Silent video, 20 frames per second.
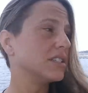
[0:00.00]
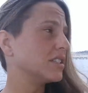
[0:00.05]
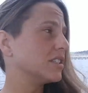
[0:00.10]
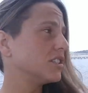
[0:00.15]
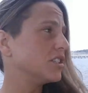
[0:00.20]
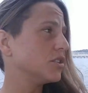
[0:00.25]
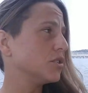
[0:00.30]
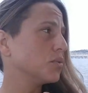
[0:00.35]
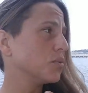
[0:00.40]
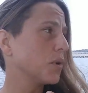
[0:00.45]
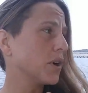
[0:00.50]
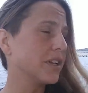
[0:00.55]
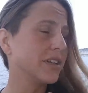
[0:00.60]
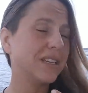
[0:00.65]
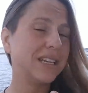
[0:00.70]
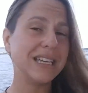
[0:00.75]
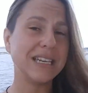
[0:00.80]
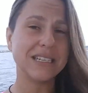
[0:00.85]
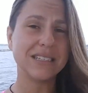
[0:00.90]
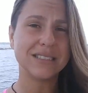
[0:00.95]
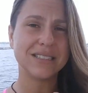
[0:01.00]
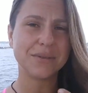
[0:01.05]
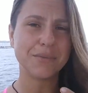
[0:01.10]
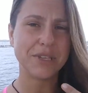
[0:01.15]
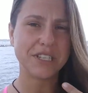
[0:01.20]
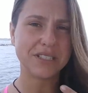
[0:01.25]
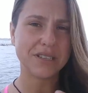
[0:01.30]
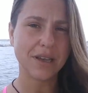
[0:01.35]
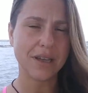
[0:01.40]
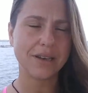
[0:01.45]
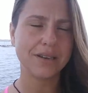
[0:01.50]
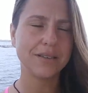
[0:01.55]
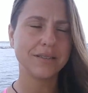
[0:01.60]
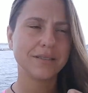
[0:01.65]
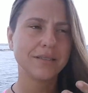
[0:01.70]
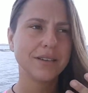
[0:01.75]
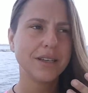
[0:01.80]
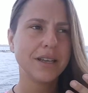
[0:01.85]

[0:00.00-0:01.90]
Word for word: to do what needed to be done.